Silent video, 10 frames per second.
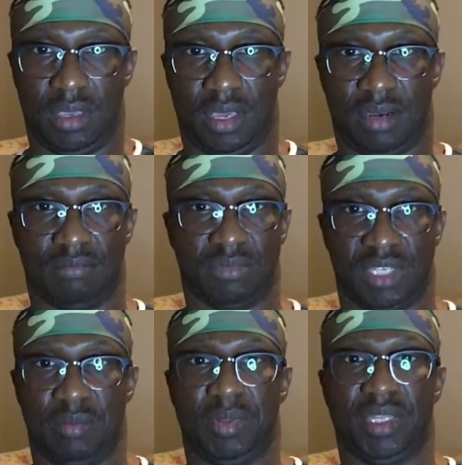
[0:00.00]
And I'm
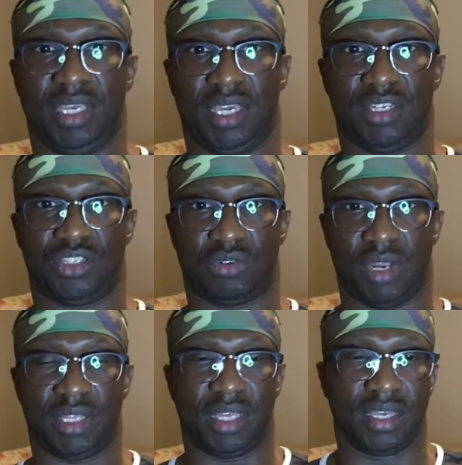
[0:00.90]
typically in a
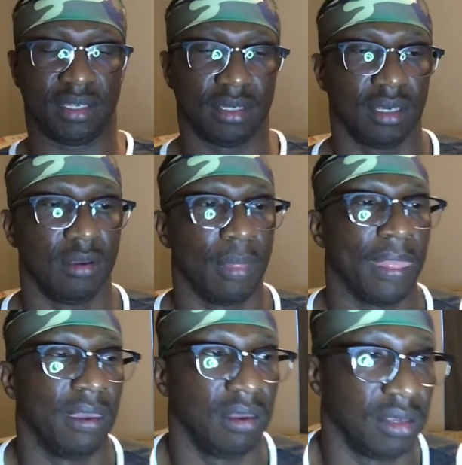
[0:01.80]
straight line.
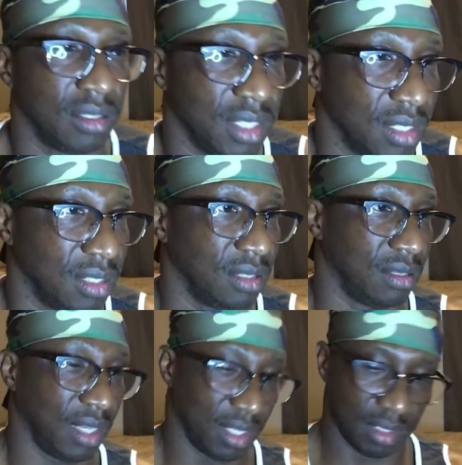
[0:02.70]

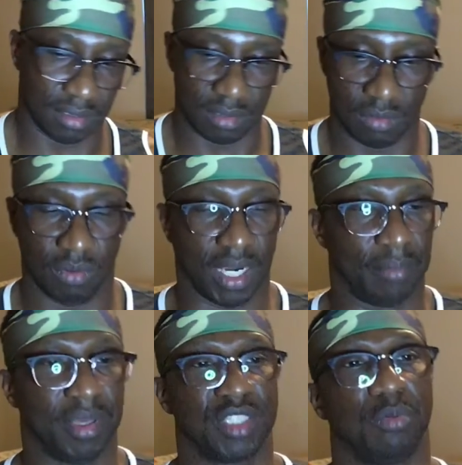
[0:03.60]
And when I
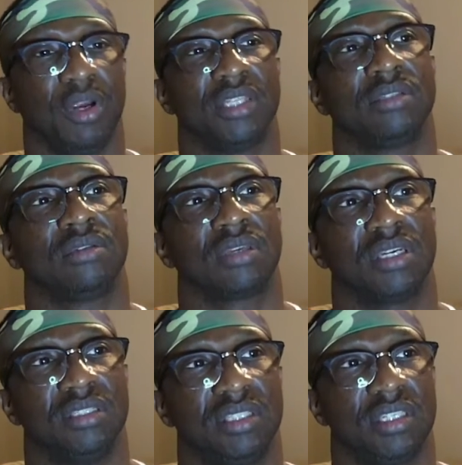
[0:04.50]
bench press
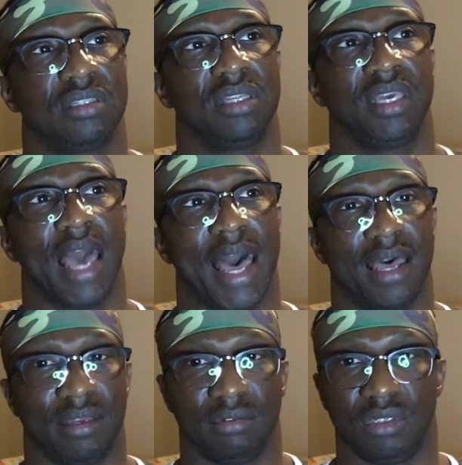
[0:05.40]
consistently,
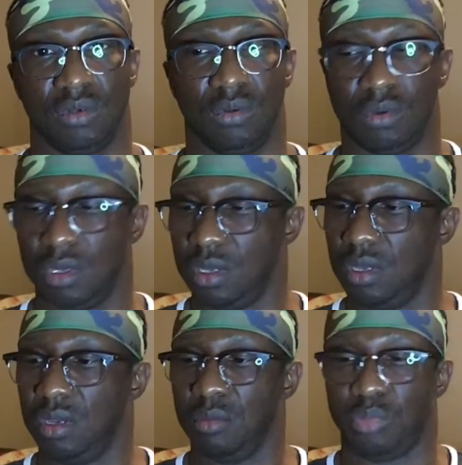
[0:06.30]
I do
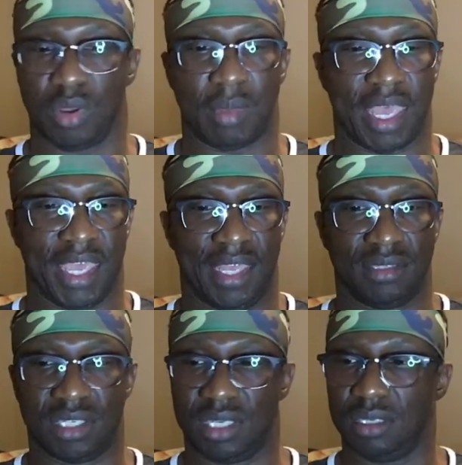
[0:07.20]
bring my
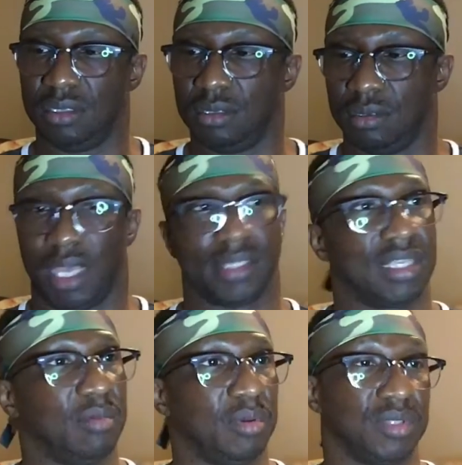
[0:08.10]
hands in. And
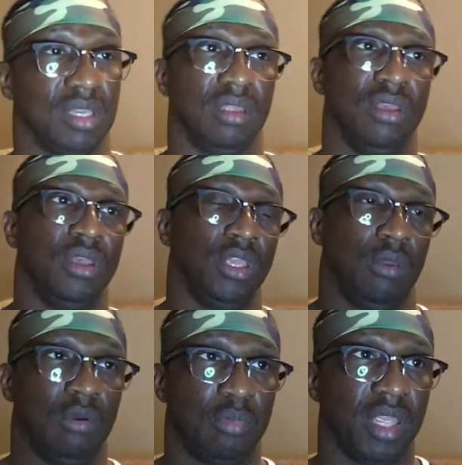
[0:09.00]
some people say, you
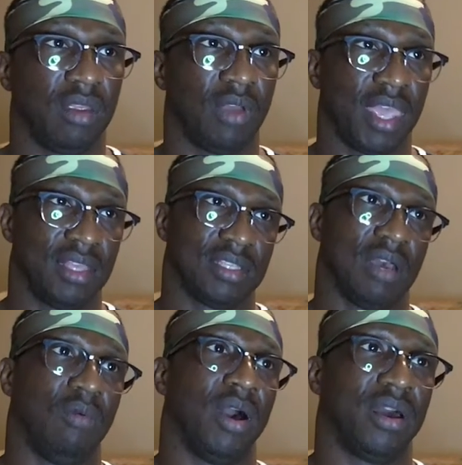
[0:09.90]
want to bring your hands out
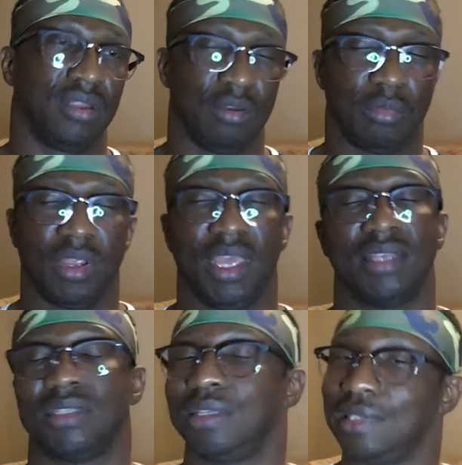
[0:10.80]
wide, or you want to bring your
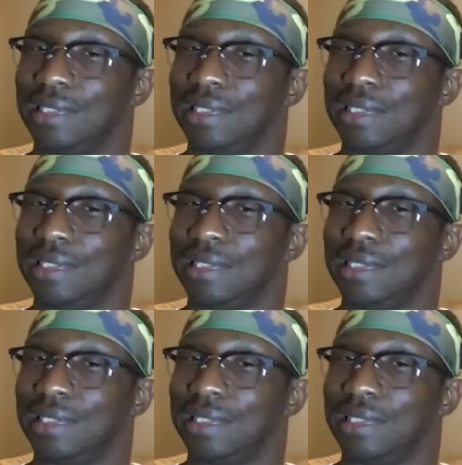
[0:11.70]
hands in.